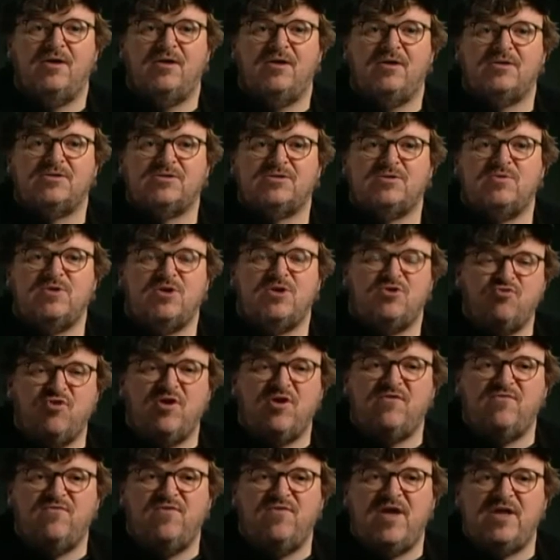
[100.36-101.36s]
to
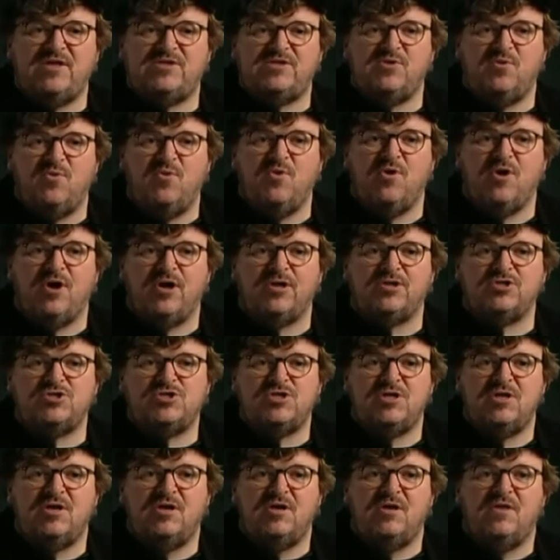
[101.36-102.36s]
Coca-Cola. So when you
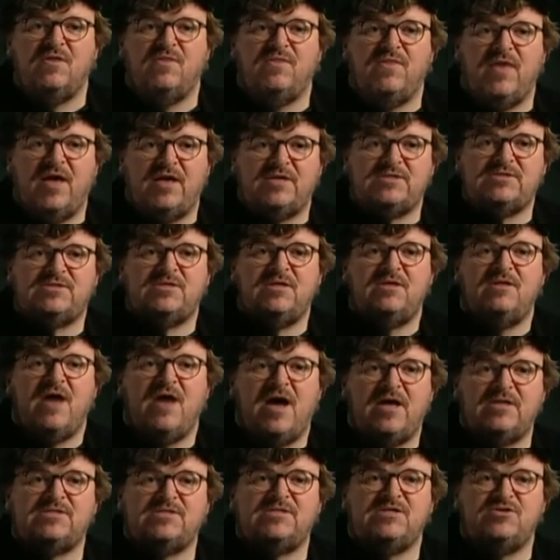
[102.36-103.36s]
drink Fanta
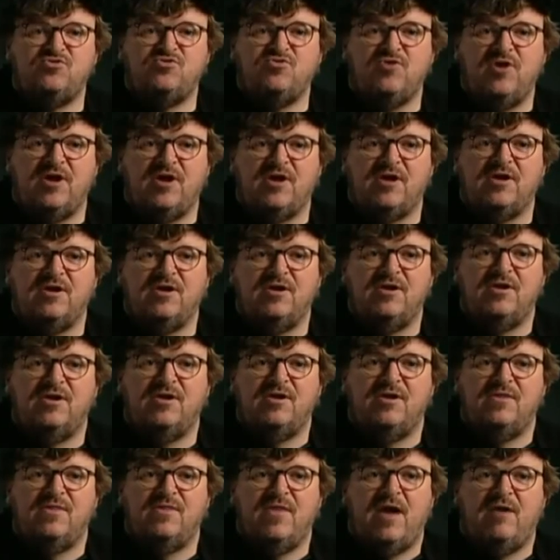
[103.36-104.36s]
Orange, that's
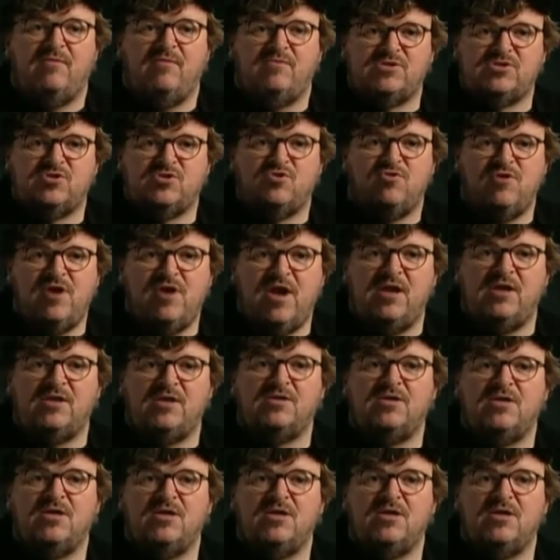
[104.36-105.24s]
the Nazi drink.